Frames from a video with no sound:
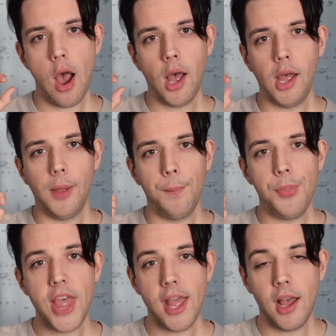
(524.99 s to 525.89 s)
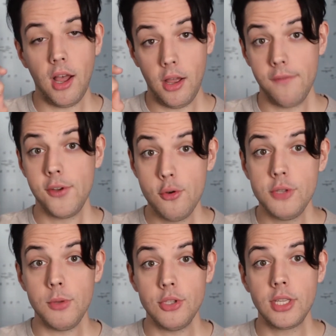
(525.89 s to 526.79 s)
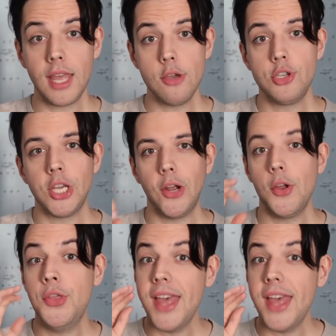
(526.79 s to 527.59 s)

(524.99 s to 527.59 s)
of whose music that you share,